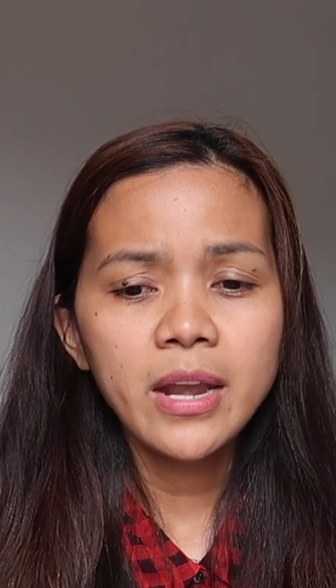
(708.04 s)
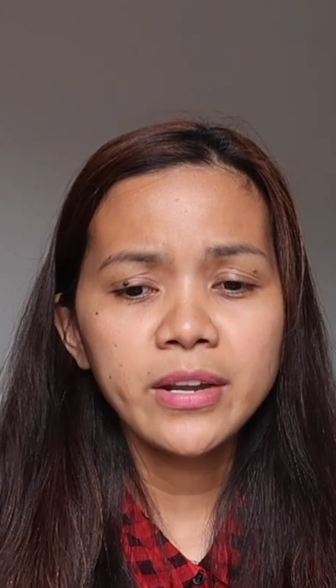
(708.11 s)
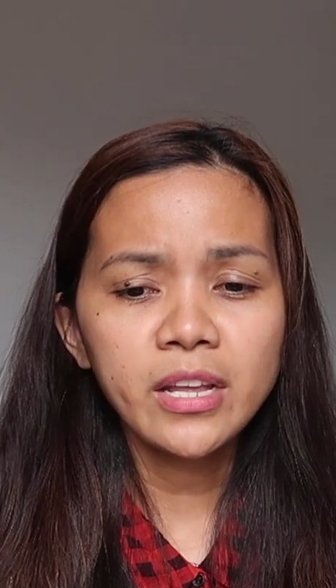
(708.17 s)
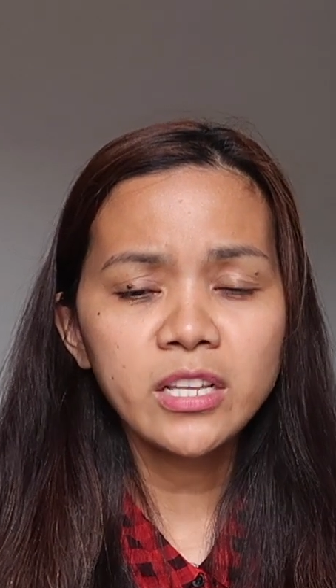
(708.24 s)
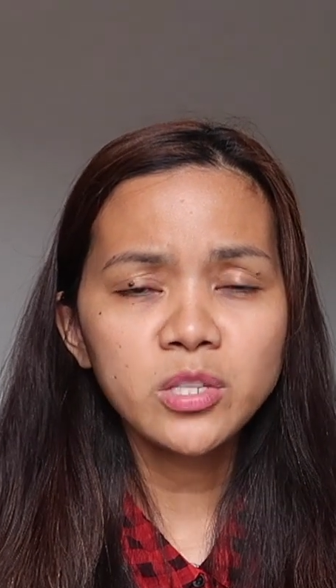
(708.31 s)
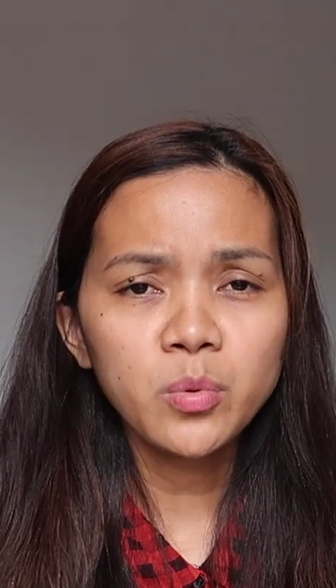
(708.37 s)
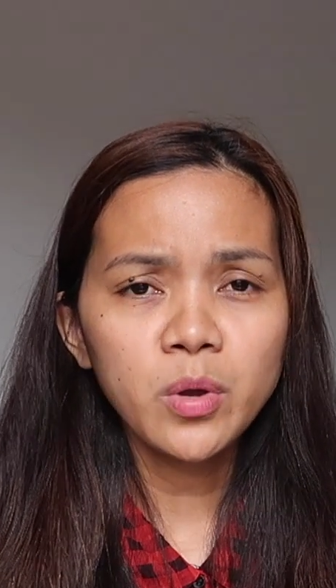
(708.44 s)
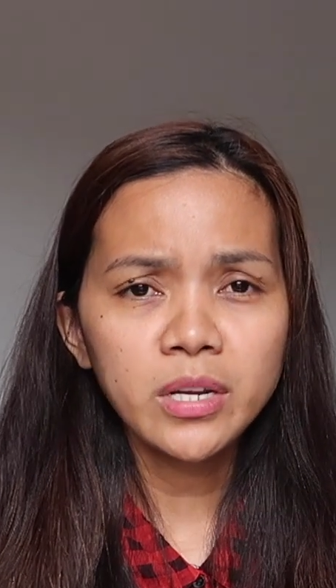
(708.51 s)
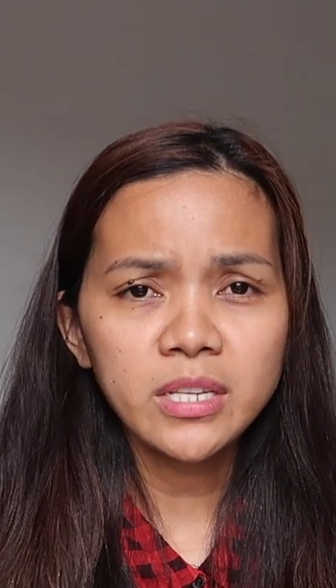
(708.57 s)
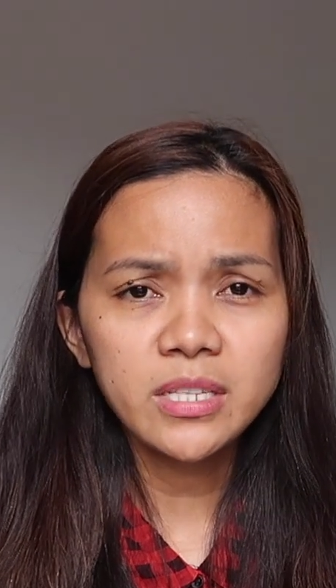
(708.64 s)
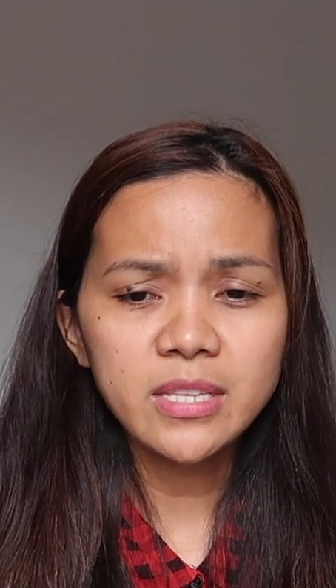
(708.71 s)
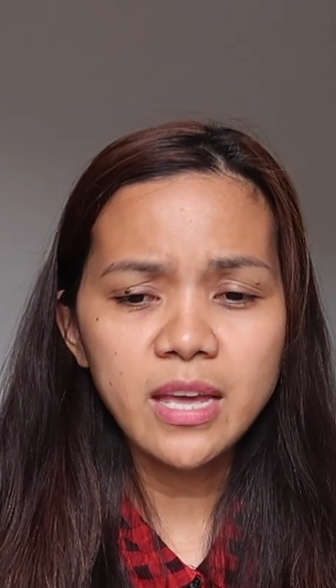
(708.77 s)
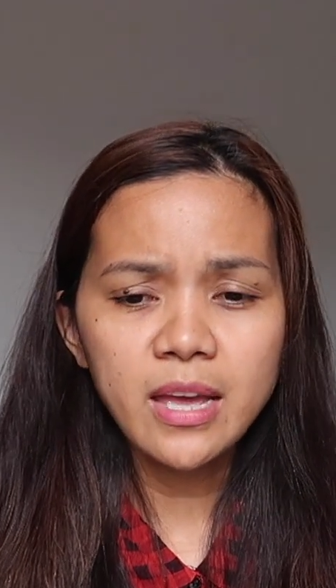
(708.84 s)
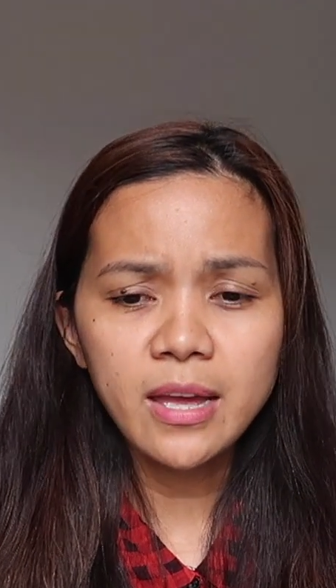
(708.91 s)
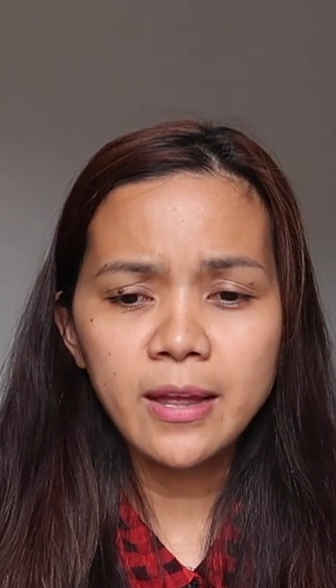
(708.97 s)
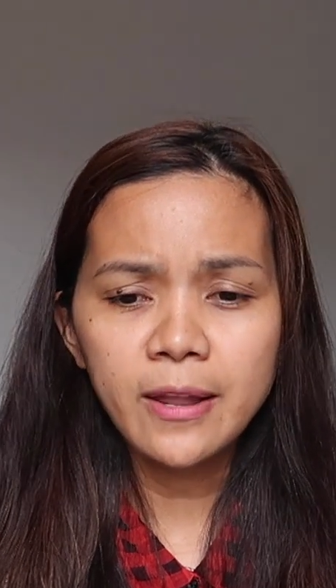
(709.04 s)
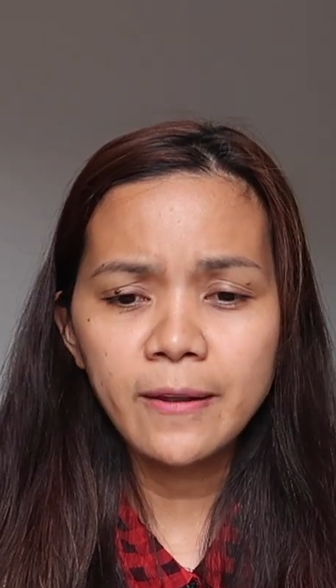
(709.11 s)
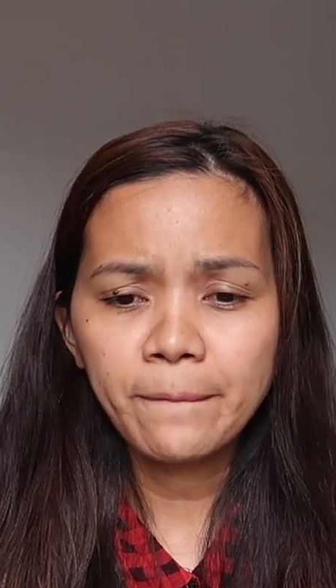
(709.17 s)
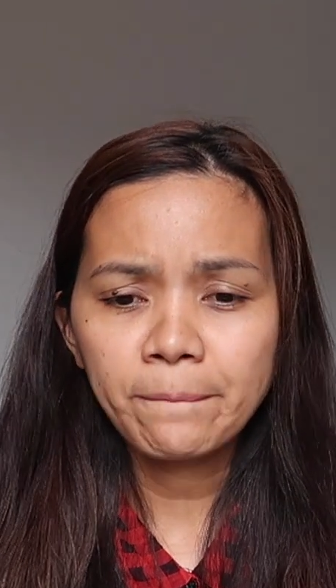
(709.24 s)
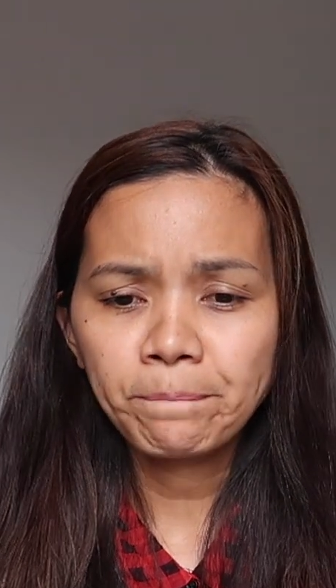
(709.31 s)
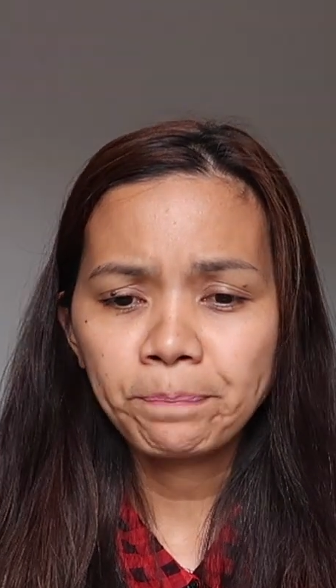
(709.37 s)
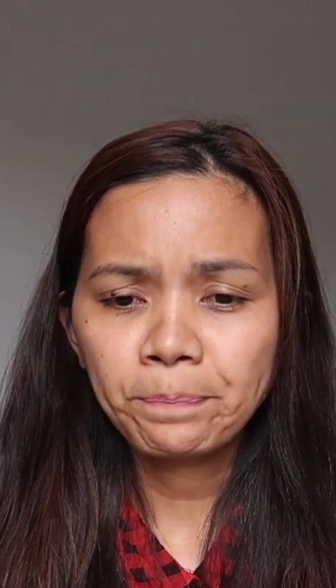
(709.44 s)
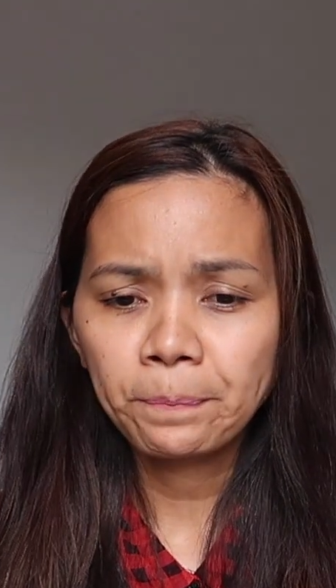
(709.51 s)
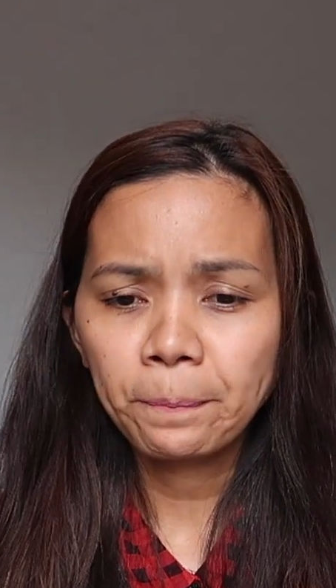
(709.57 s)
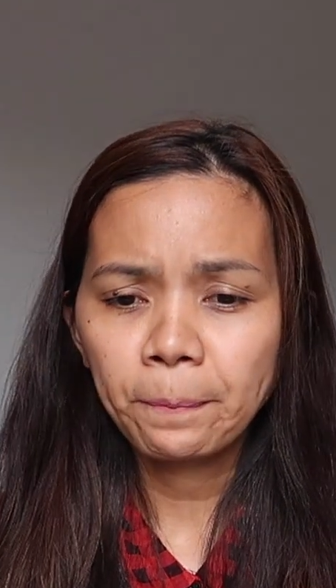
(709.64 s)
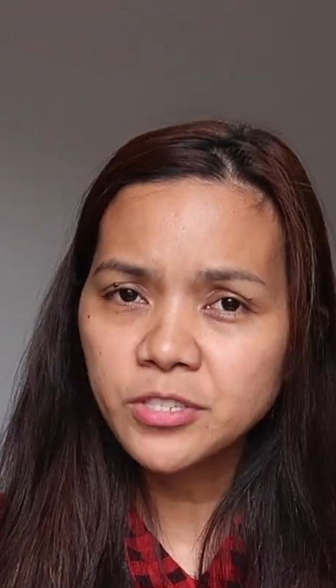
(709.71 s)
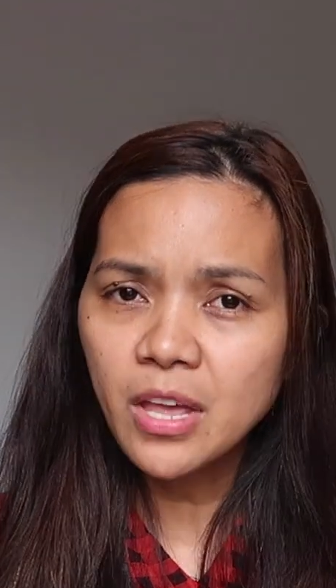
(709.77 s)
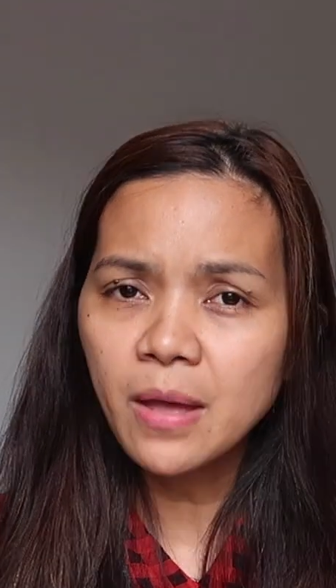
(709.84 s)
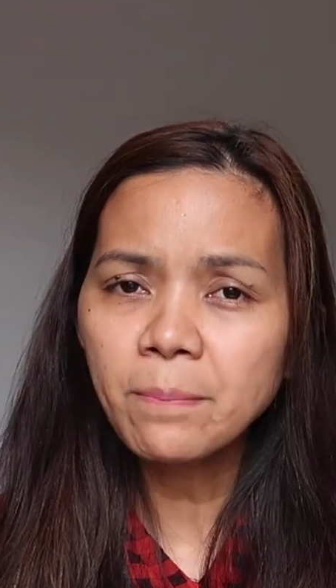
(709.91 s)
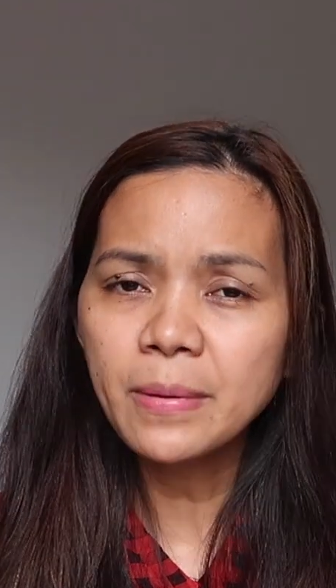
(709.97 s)
Next one is that
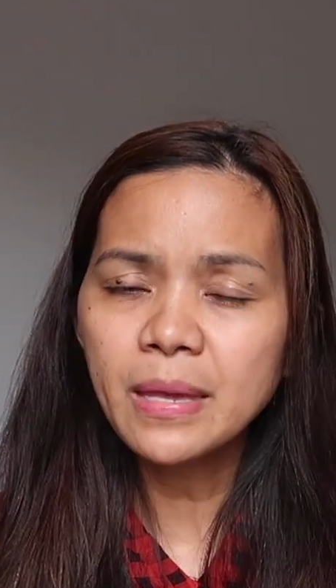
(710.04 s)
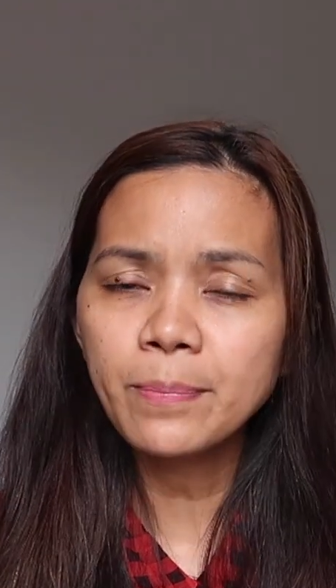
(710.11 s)
some